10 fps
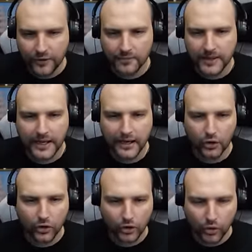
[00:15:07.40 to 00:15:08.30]
here
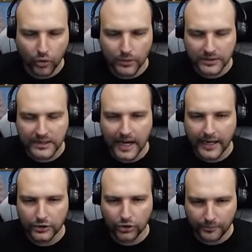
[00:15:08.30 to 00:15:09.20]
or who will
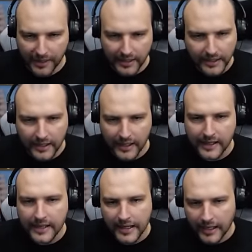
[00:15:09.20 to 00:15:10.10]
try to peek uh,
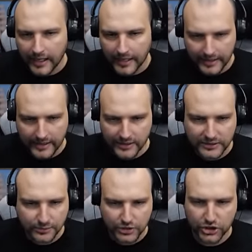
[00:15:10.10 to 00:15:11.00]
in
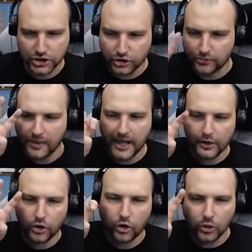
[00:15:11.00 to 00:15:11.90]
this position to play
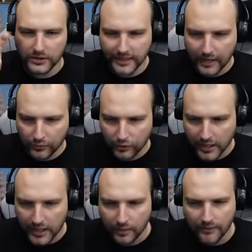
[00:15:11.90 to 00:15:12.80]
a hold down or
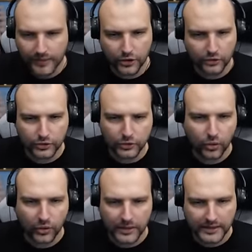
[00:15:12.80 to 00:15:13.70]
however you would
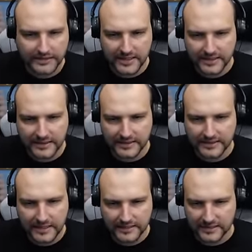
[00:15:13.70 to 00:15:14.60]
call this. This
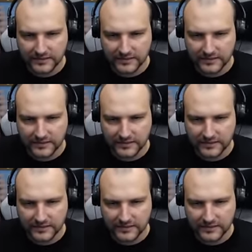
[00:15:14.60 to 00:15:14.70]
is, this is